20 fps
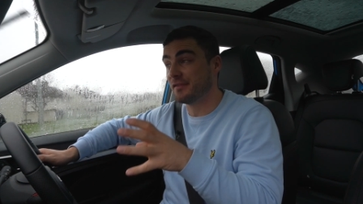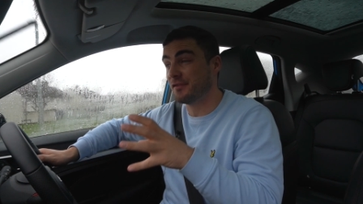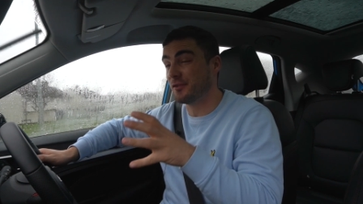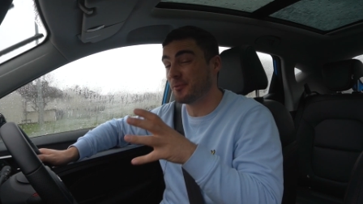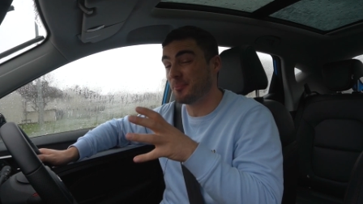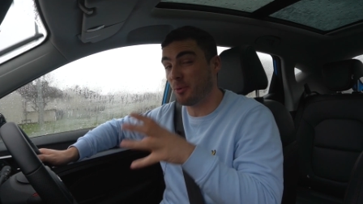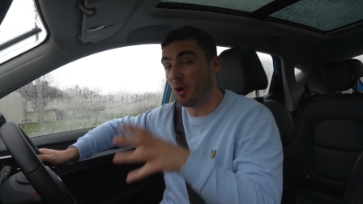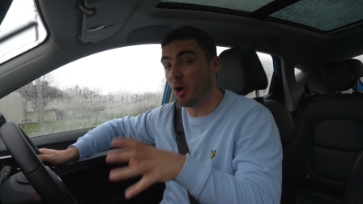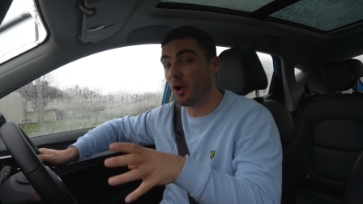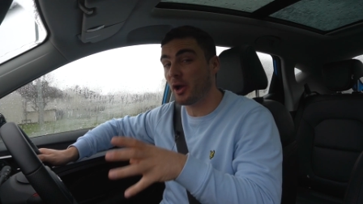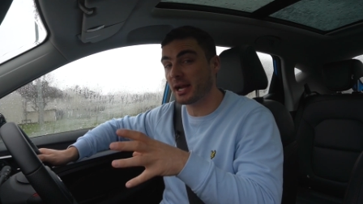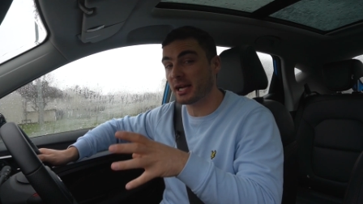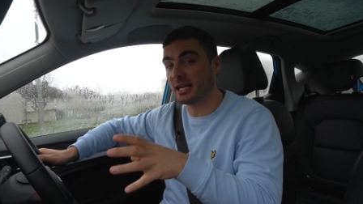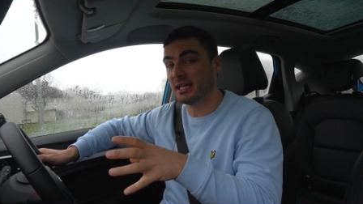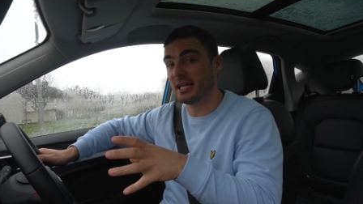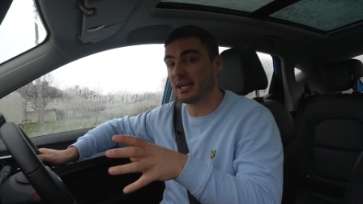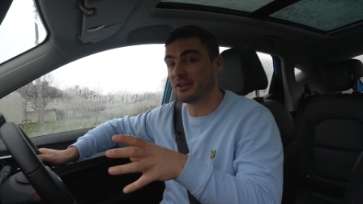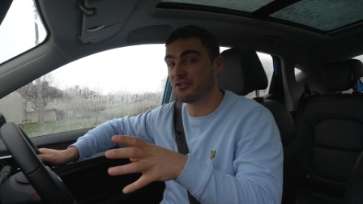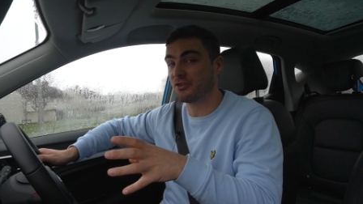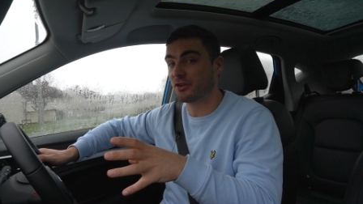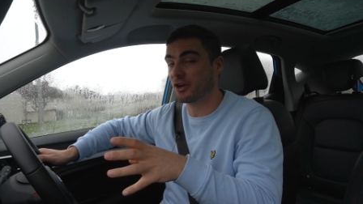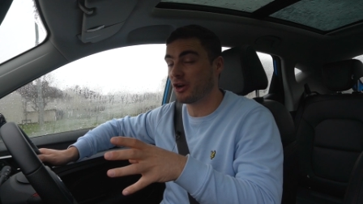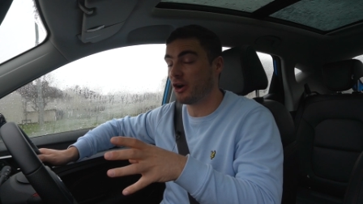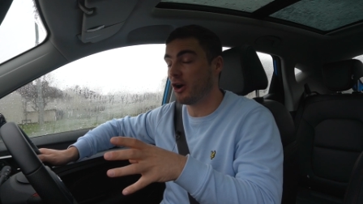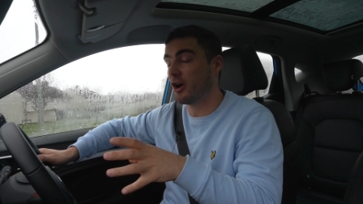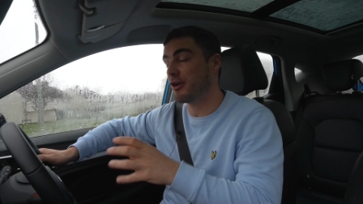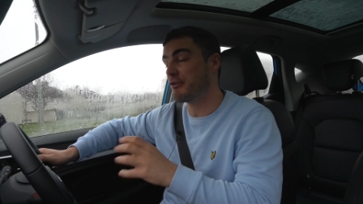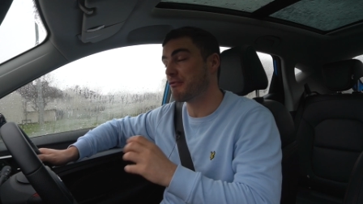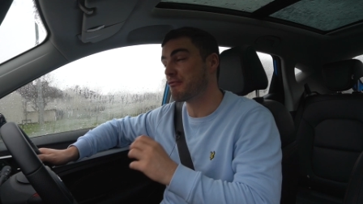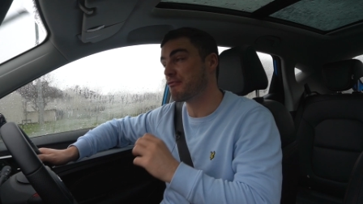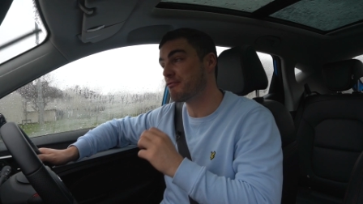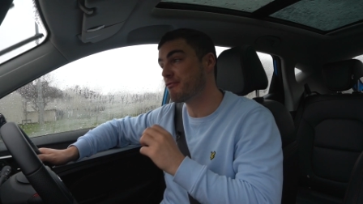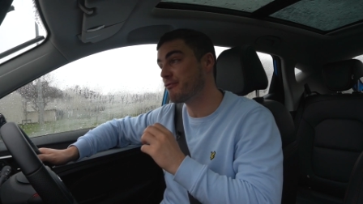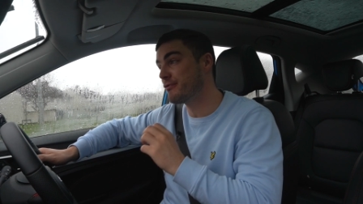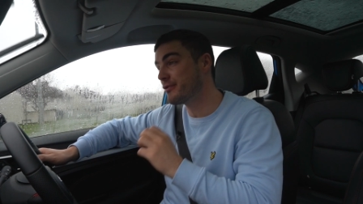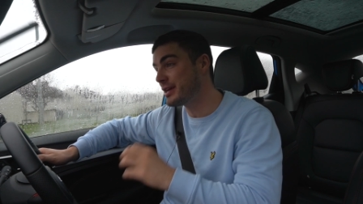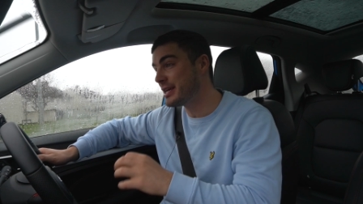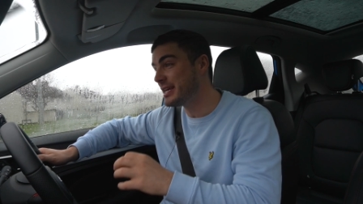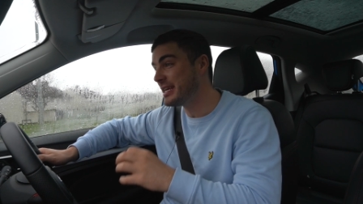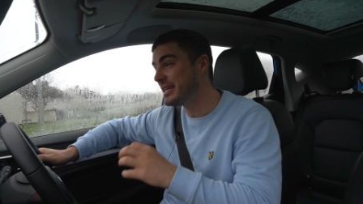if you're buying an electric car,
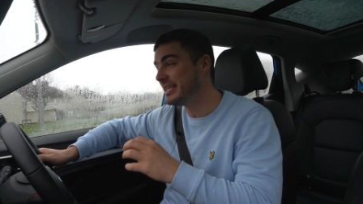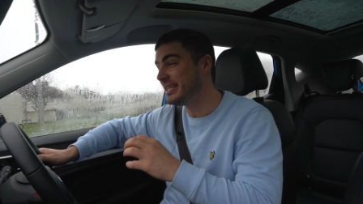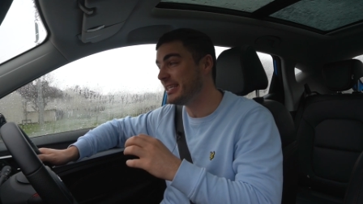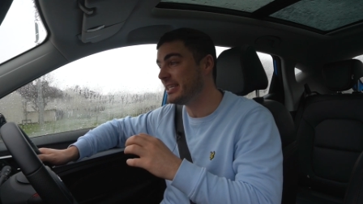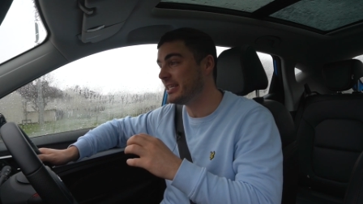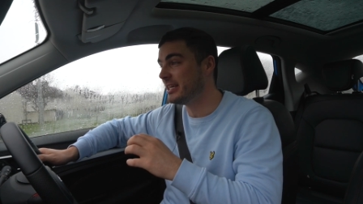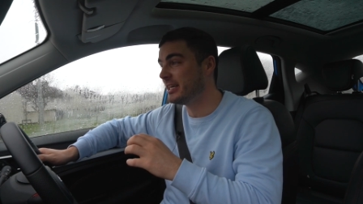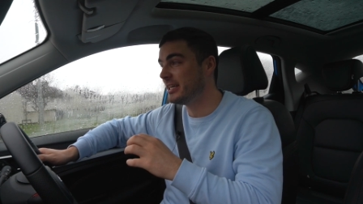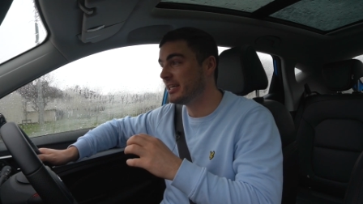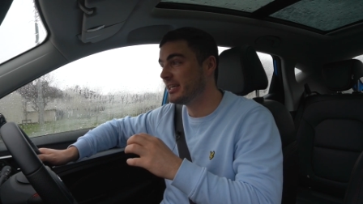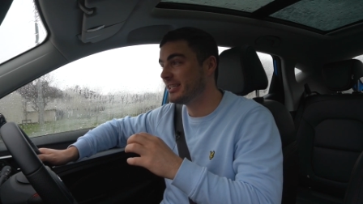really